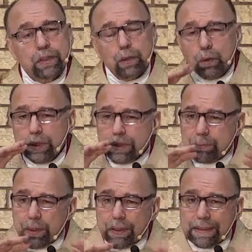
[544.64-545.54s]
The Holy
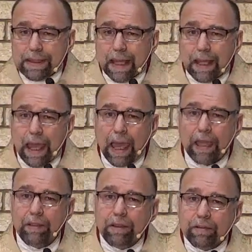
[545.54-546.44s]
Spirit is that
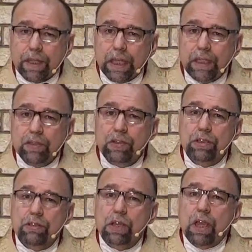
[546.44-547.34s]
active
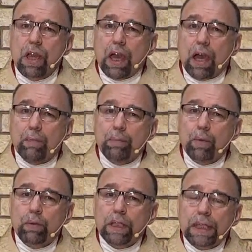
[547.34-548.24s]
agent
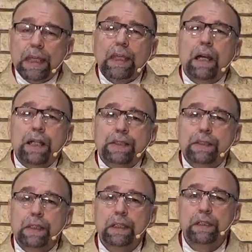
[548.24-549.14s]
leading us
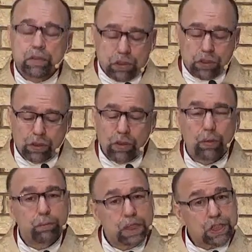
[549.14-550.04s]
into
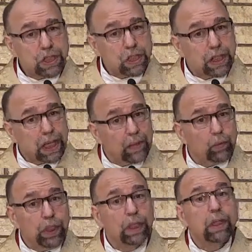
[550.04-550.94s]
mission, and
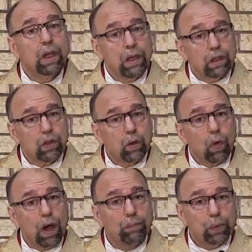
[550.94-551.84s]
we
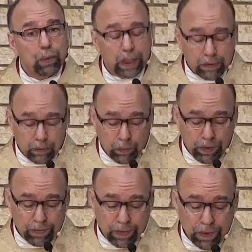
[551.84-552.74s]
cooperate with
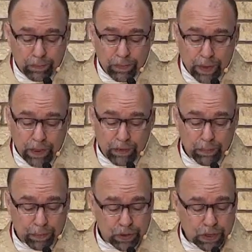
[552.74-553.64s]
him there in a
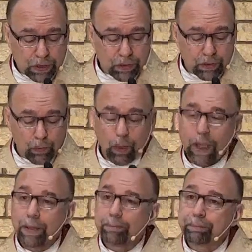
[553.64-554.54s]
particular way.